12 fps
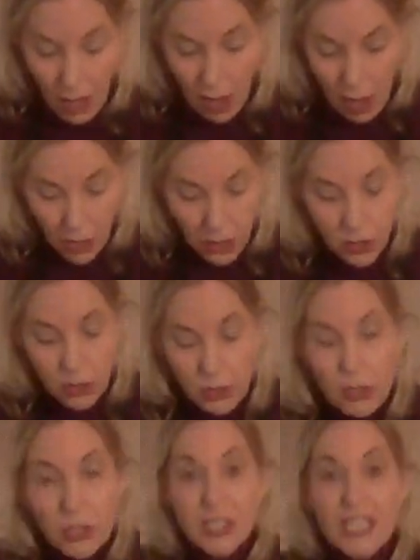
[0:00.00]

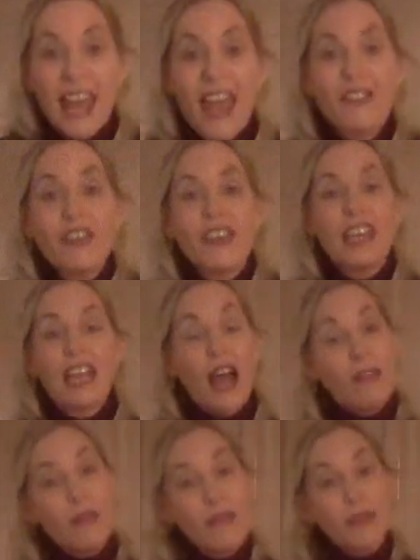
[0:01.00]
articles and everything
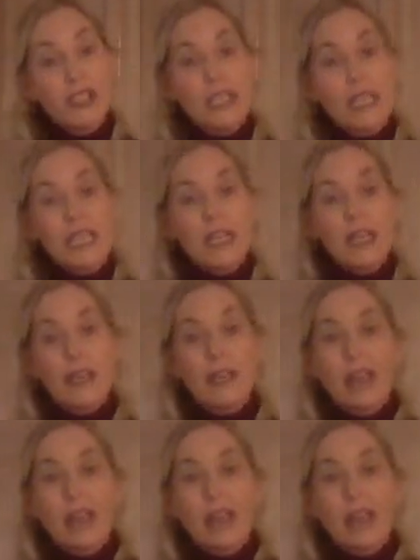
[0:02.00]
I've ever seen,